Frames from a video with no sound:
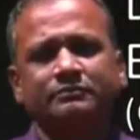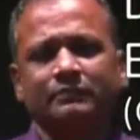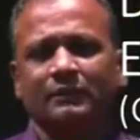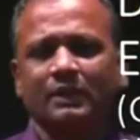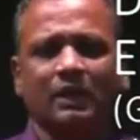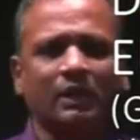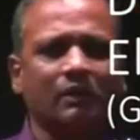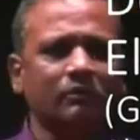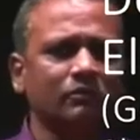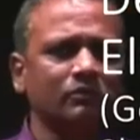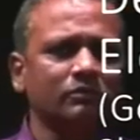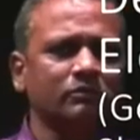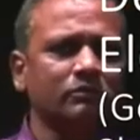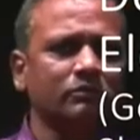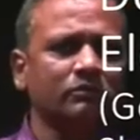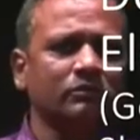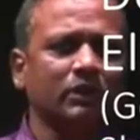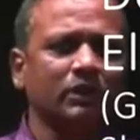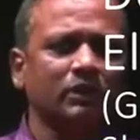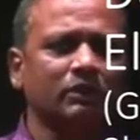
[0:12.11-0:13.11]
how
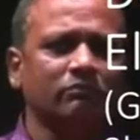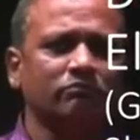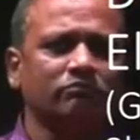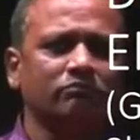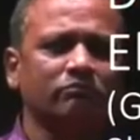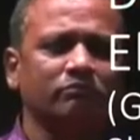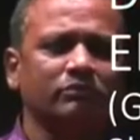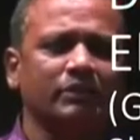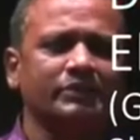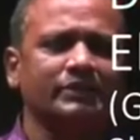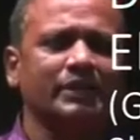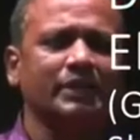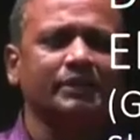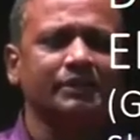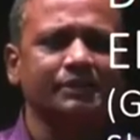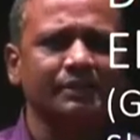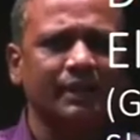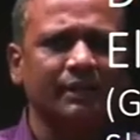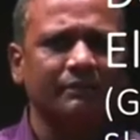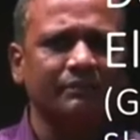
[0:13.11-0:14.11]
to design the
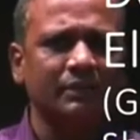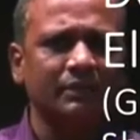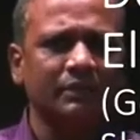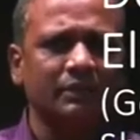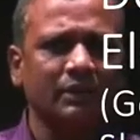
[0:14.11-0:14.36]
shaft.